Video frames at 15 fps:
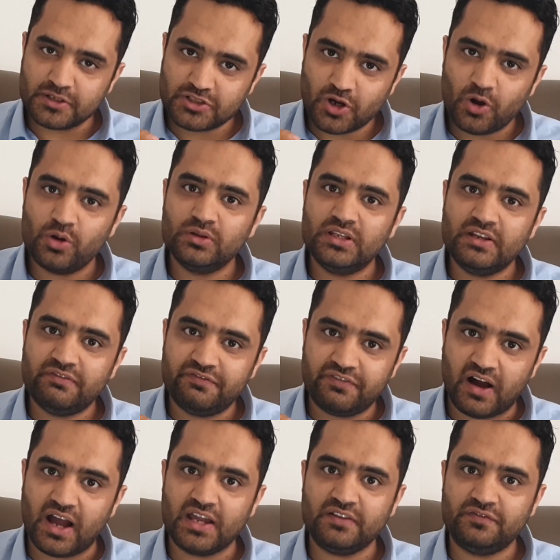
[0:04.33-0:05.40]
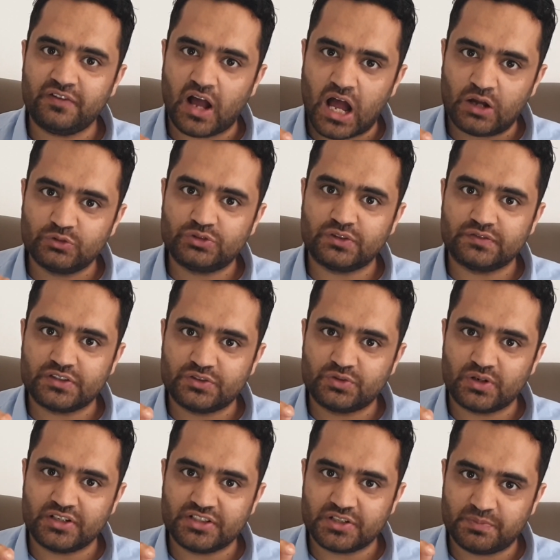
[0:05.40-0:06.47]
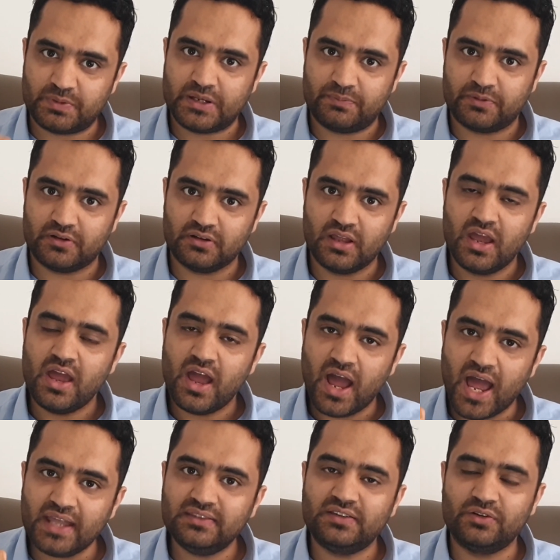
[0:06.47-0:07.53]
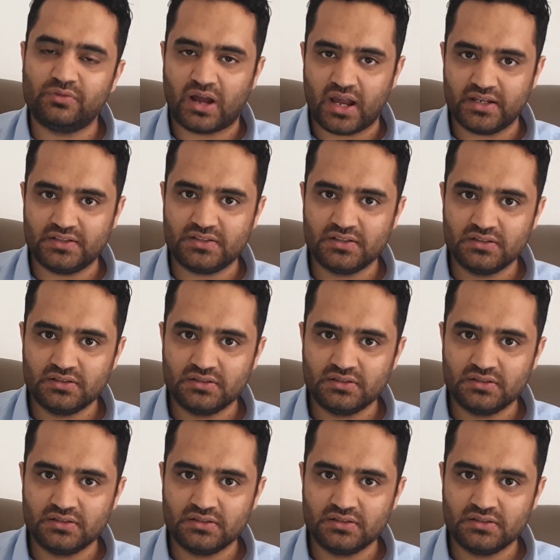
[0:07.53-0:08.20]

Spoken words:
but only 5 out of the 200 people had the right